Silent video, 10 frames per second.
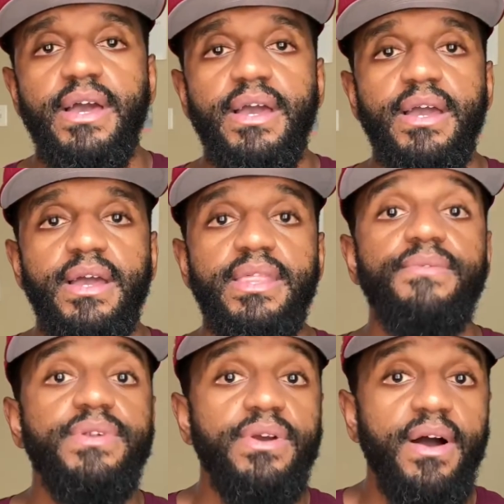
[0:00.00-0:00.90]
And then
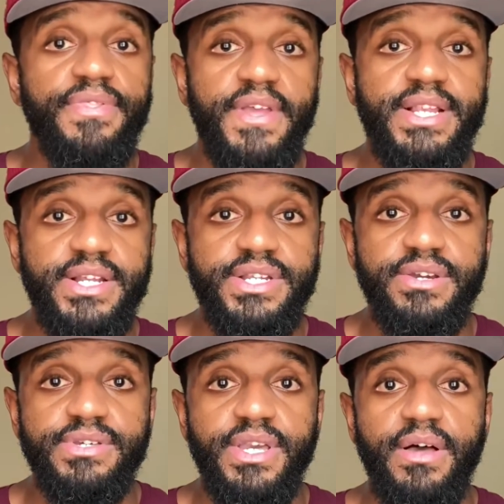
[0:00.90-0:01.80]
when you're authentic to
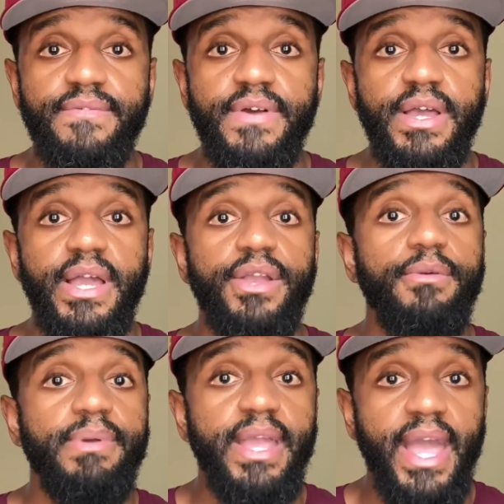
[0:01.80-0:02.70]
yourself and you're
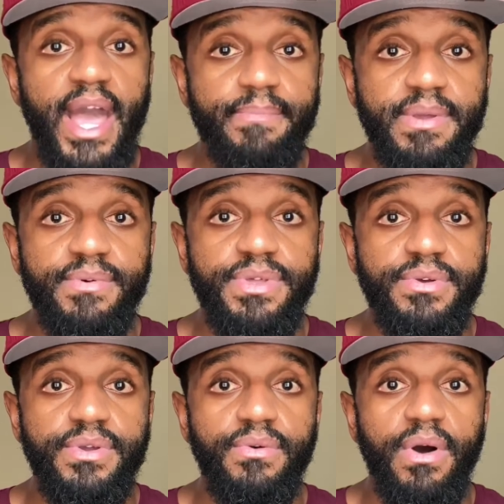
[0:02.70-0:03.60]
being happy with who
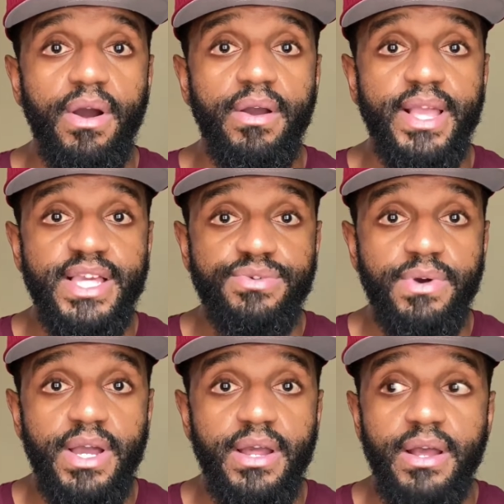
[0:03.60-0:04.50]
you are, guess
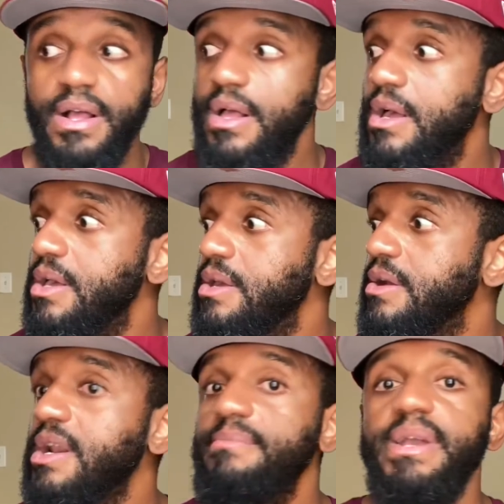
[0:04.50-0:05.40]
what? You're
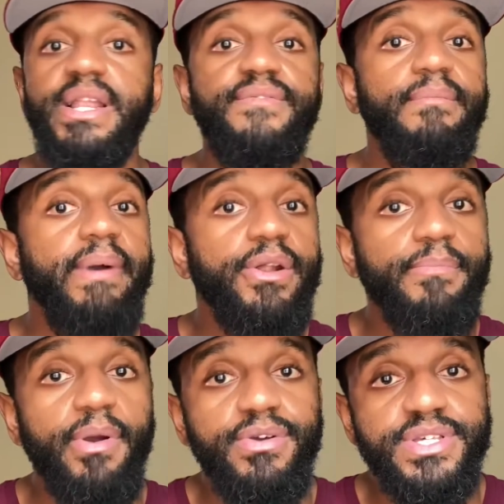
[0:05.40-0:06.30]
going to be an even better
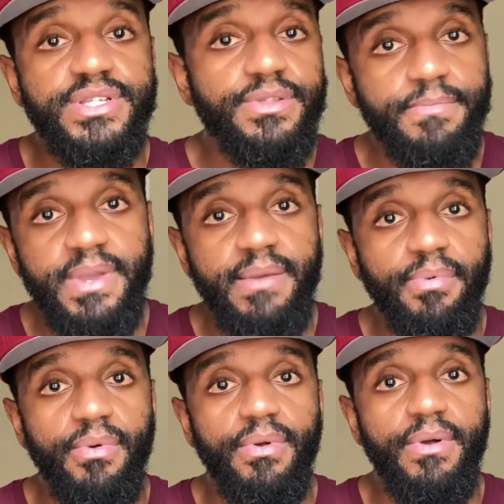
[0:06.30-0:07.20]
person to other
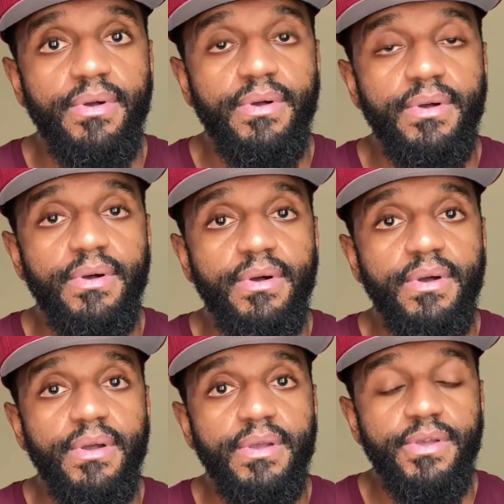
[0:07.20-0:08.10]
people.
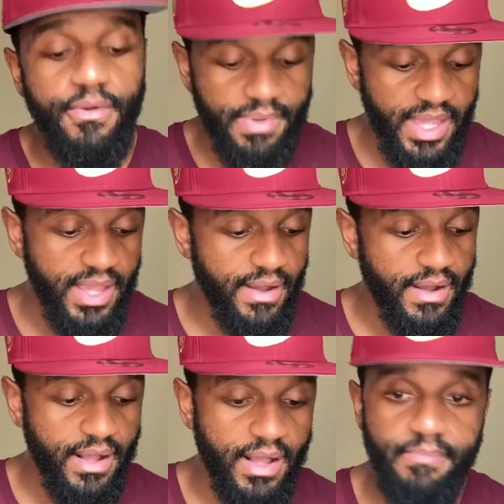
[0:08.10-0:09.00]
You'll be
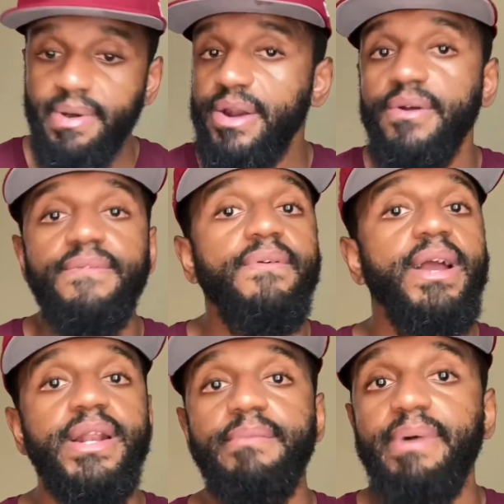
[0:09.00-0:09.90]
a better
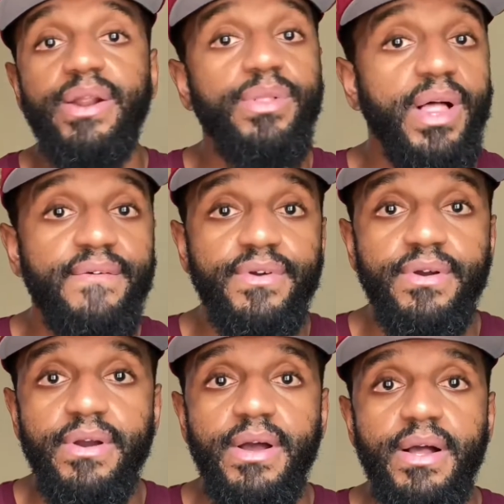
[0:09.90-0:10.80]
friend, a better
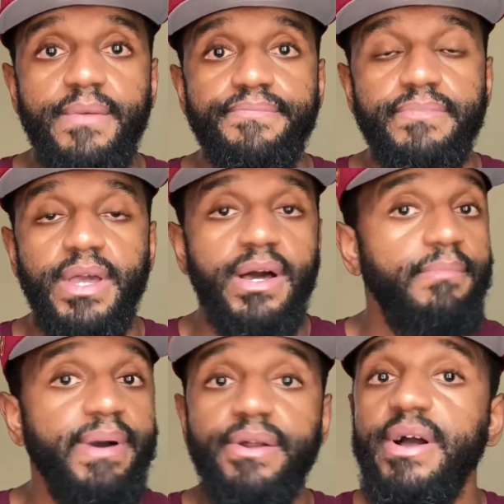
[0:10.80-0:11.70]
lover, a
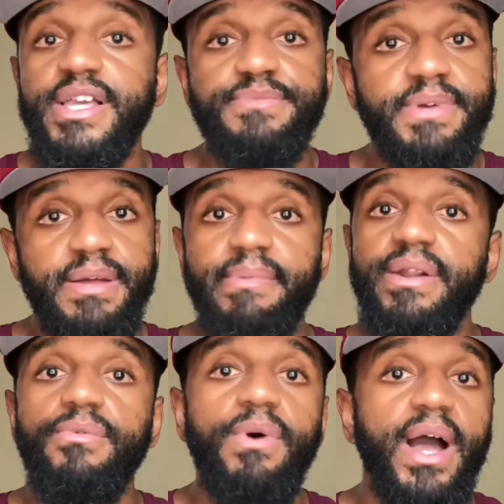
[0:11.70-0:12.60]
better husband, a
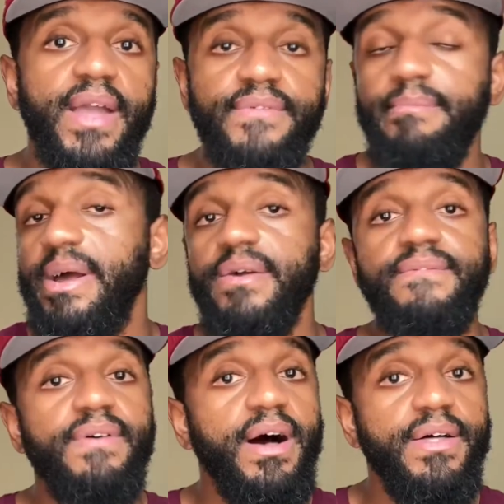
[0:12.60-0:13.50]
better wife, a better
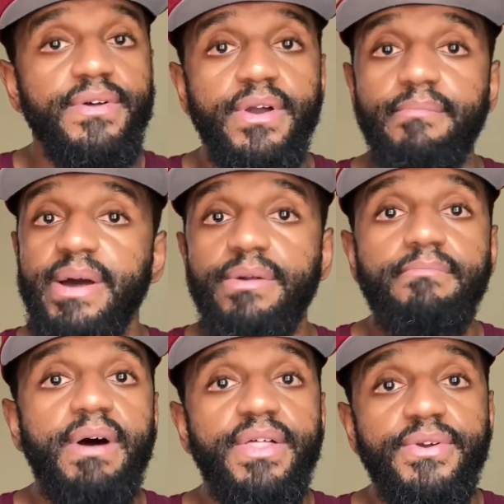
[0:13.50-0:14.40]
father, a better
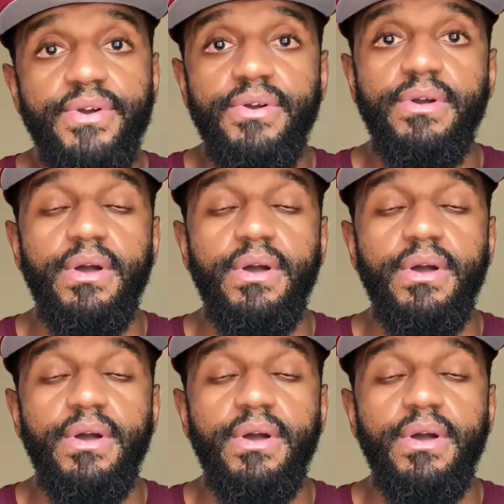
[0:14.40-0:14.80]
mother